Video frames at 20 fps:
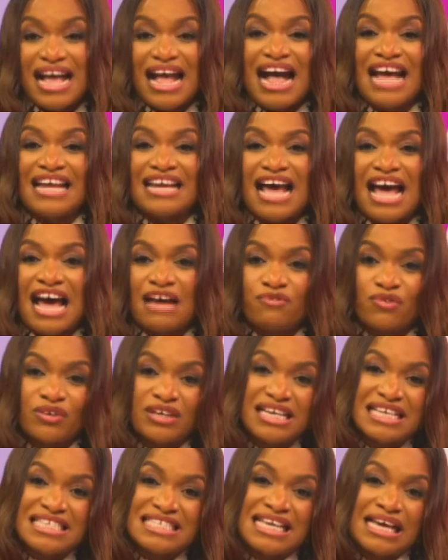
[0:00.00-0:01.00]
and
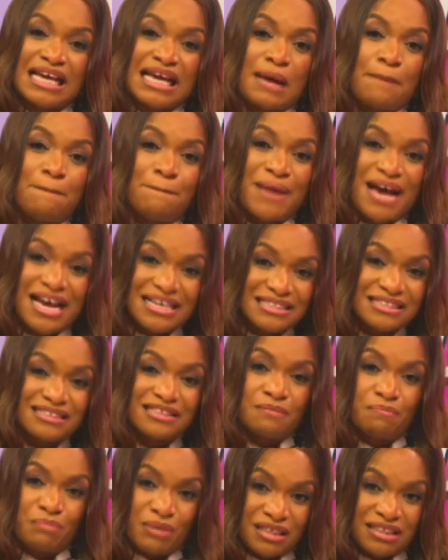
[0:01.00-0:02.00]
advocacy and
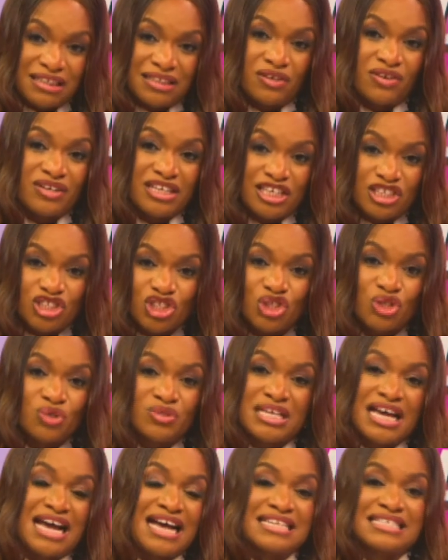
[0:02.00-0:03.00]
capacity building on
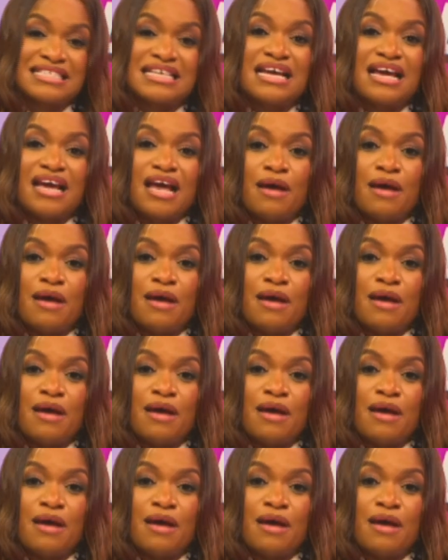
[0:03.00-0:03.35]
issues as